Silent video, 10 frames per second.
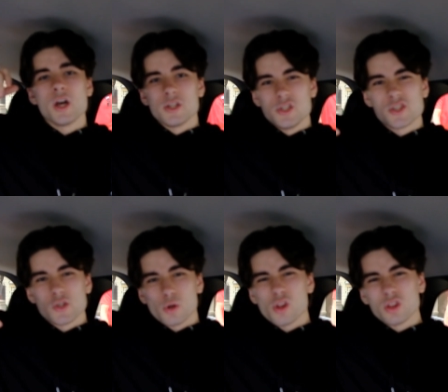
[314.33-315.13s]
you
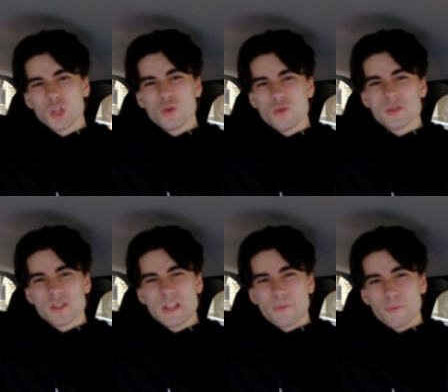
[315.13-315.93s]
sort of lose
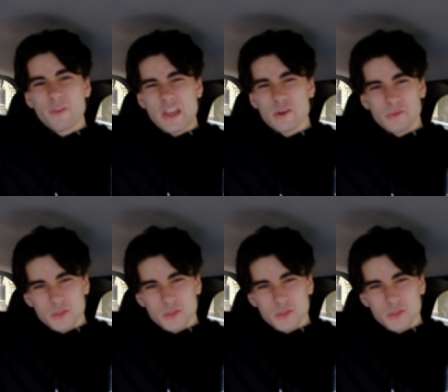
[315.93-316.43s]
the fear of